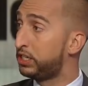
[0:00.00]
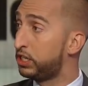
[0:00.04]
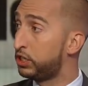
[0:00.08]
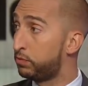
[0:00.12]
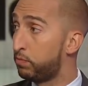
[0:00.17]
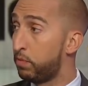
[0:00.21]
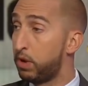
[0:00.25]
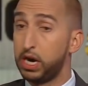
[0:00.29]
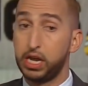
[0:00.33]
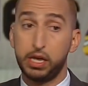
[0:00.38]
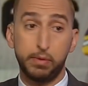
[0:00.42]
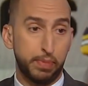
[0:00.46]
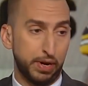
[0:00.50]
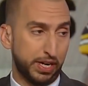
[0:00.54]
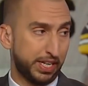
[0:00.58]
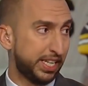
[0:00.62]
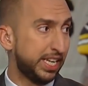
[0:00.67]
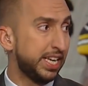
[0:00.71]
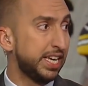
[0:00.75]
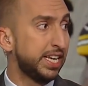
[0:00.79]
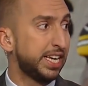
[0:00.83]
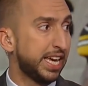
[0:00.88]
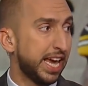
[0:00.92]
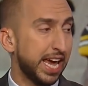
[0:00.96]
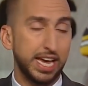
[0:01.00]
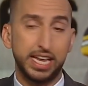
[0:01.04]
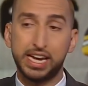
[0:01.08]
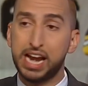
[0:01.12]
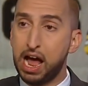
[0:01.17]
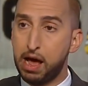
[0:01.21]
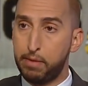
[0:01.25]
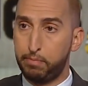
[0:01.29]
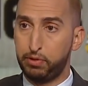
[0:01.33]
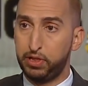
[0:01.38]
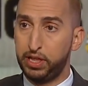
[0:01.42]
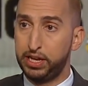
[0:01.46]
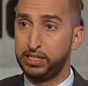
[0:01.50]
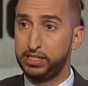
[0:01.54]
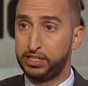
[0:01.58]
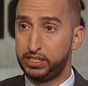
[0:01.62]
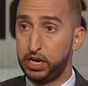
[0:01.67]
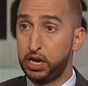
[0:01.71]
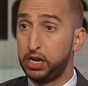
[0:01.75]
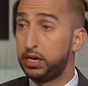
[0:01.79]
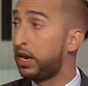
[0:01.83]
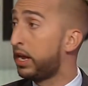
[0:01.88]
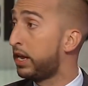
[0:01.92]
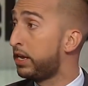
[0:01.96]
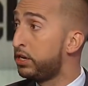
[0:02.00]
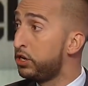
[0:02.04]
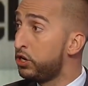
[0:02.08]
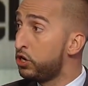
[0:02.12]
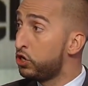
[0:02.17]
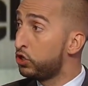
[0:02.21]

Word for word: his money, but he cannot play Sunday,